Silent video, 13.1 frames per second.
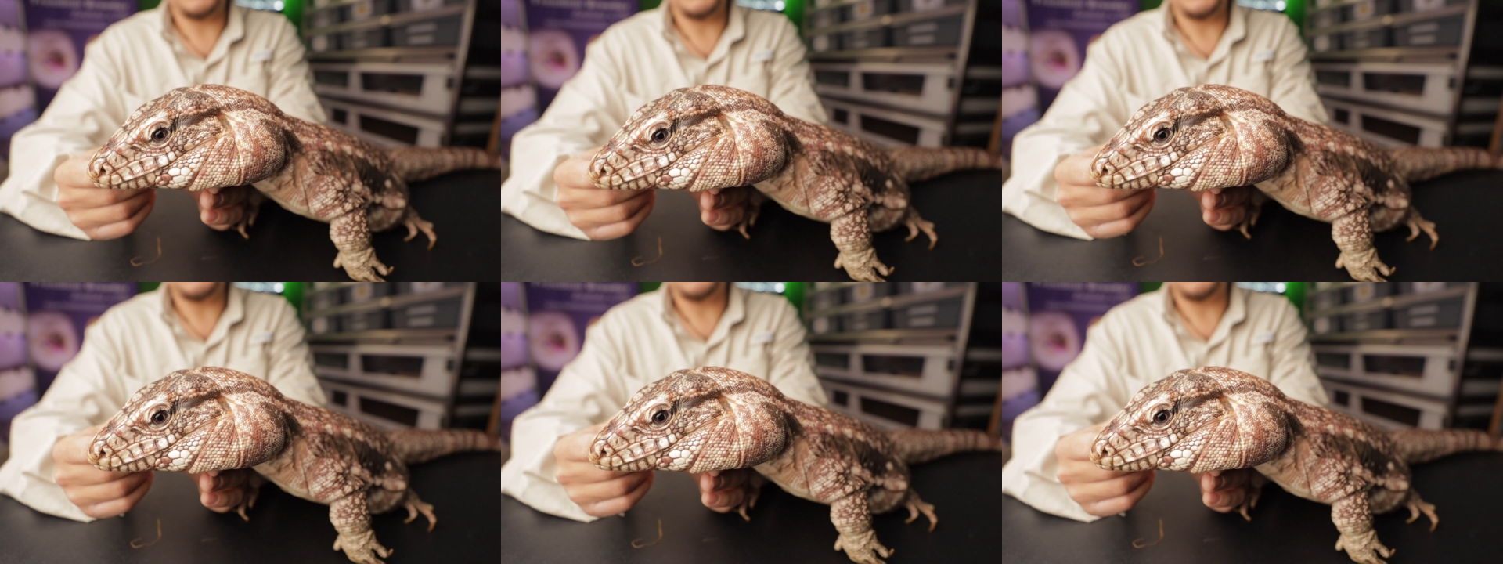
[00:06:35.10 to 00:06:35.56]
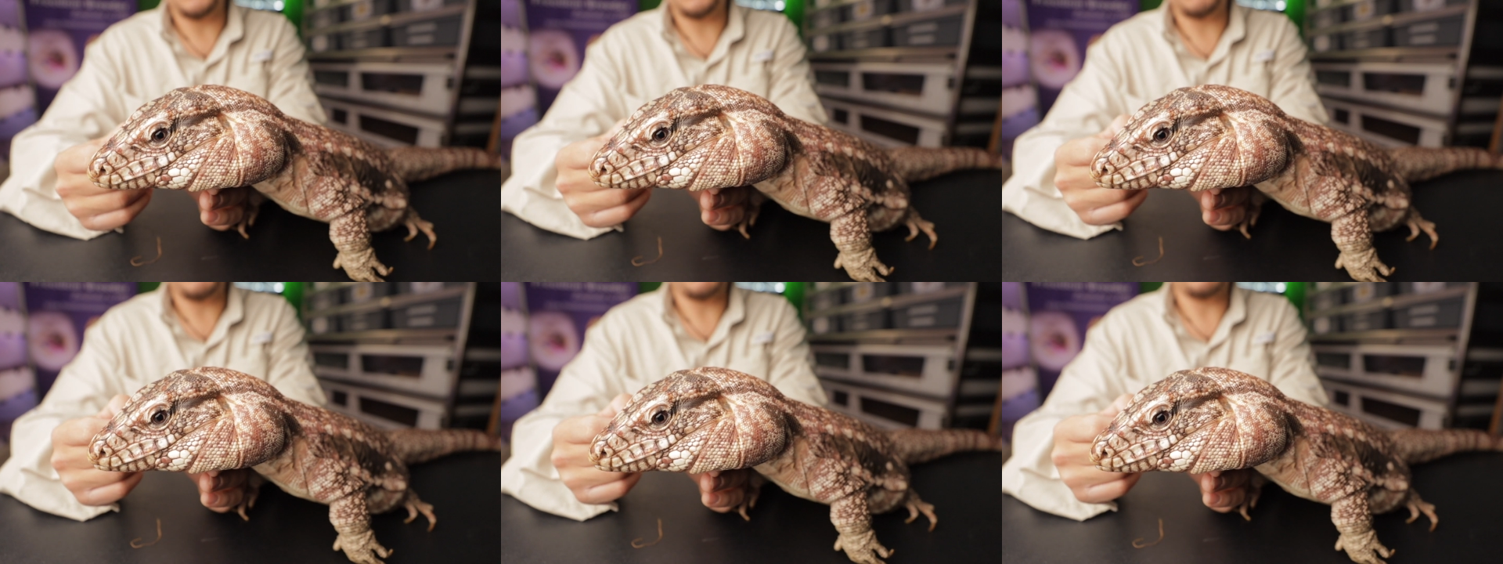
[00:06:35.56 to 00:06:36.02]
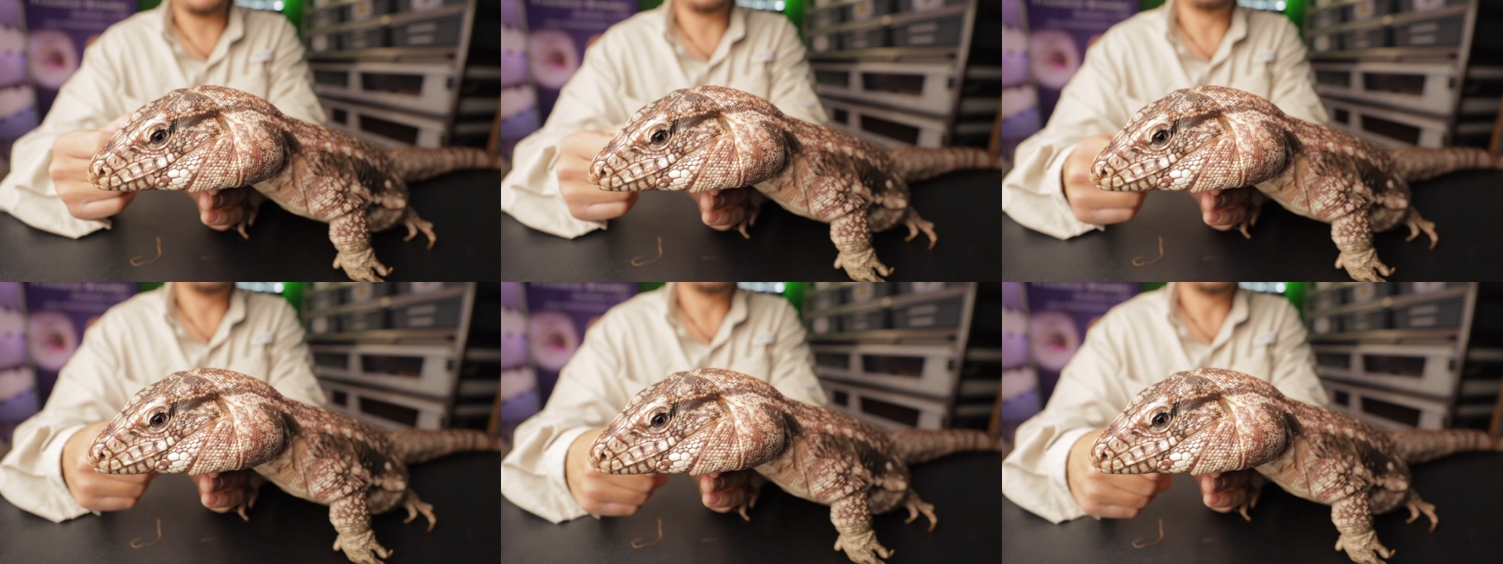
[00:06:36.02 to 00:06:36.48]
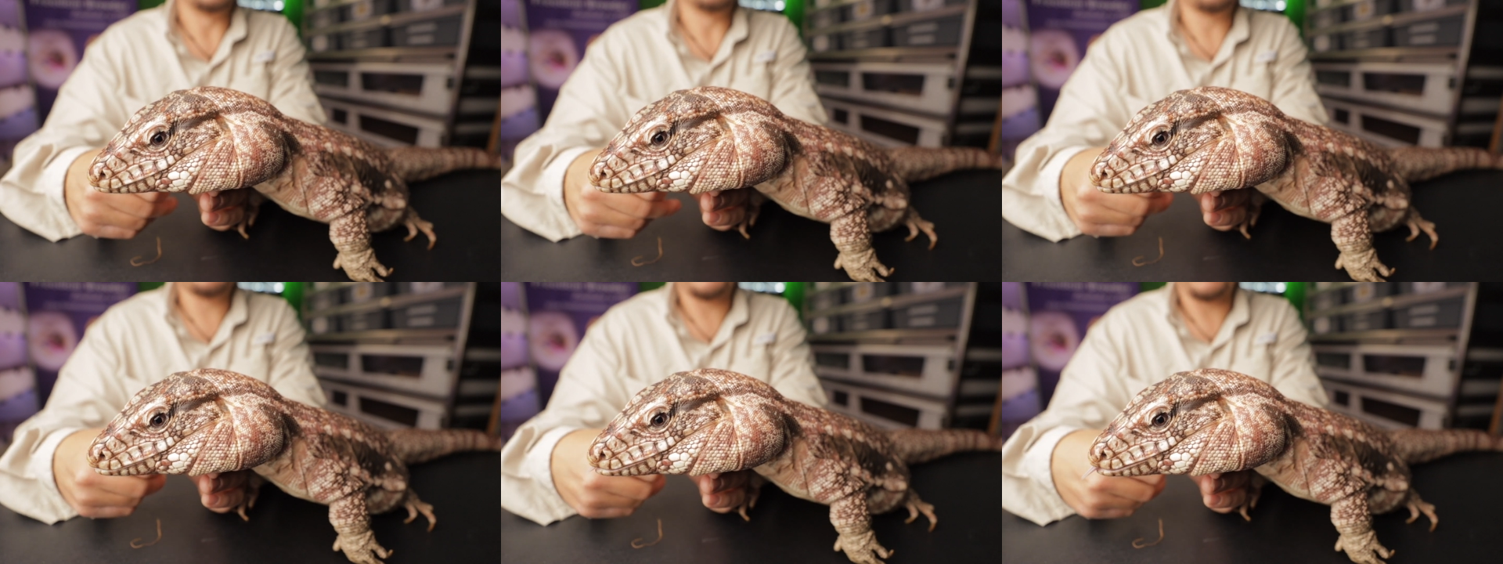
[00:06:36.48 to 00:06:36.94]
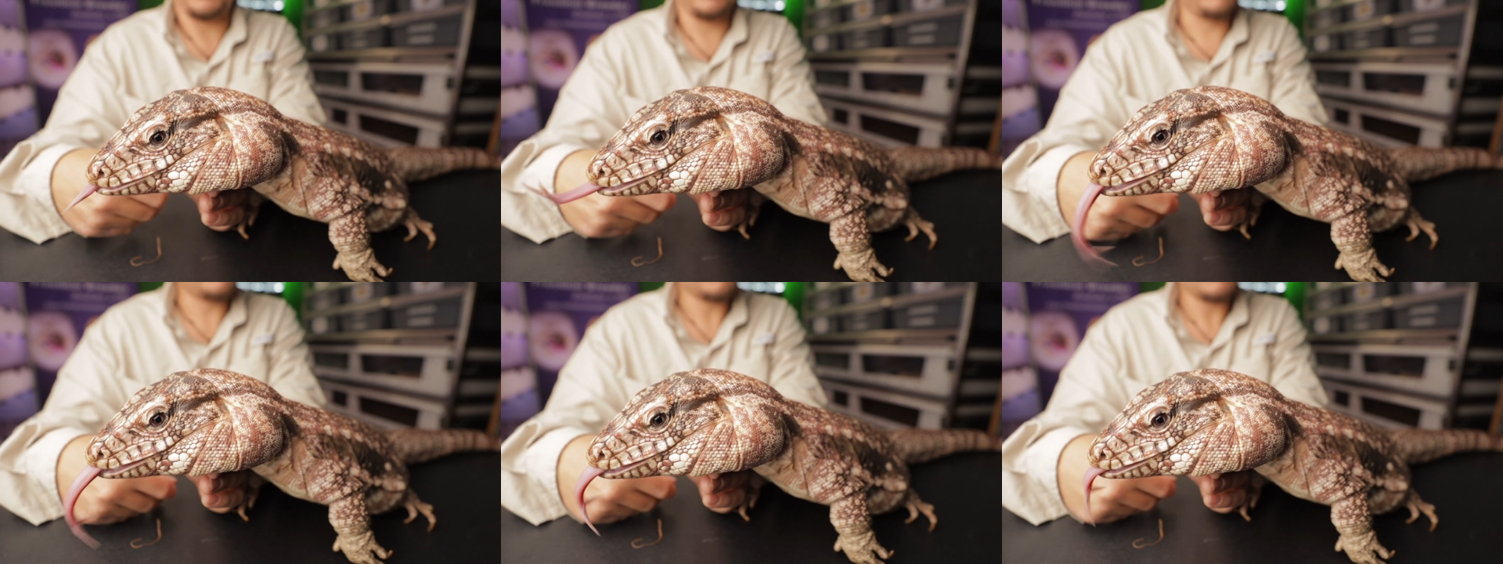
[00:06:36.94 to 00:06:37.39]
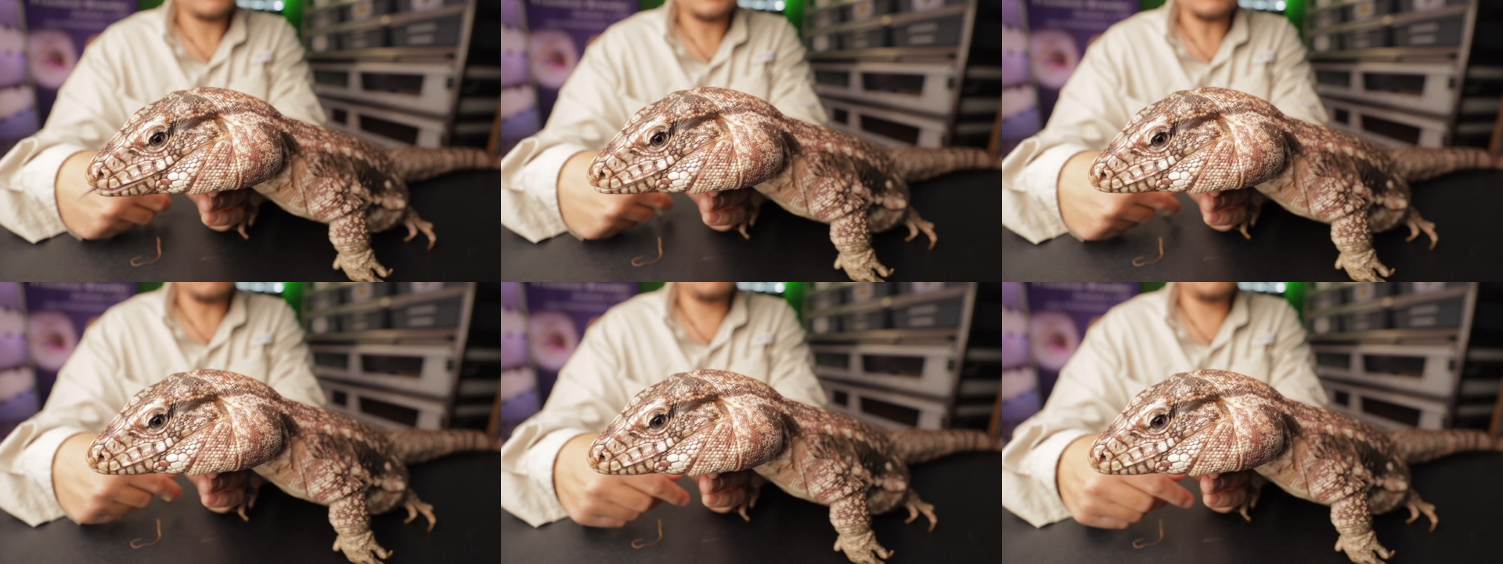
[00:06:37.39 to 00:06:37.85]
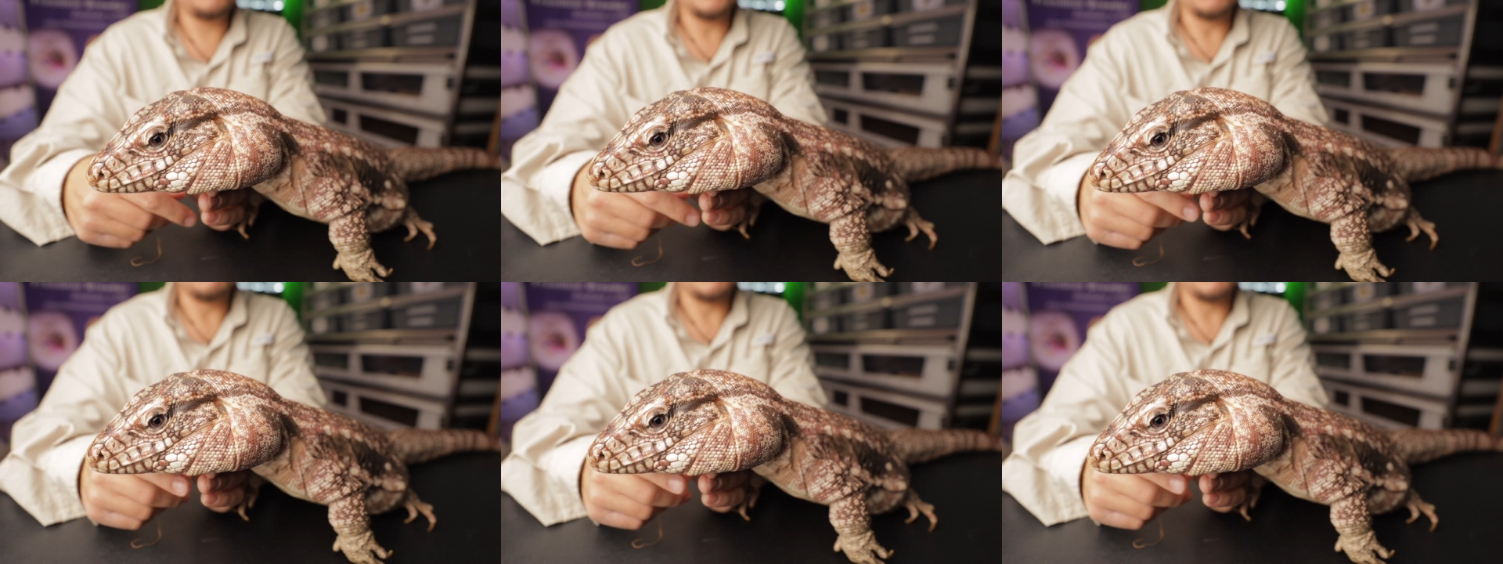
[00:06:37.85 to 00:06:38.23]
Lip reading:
Nobody's mouth can be seen.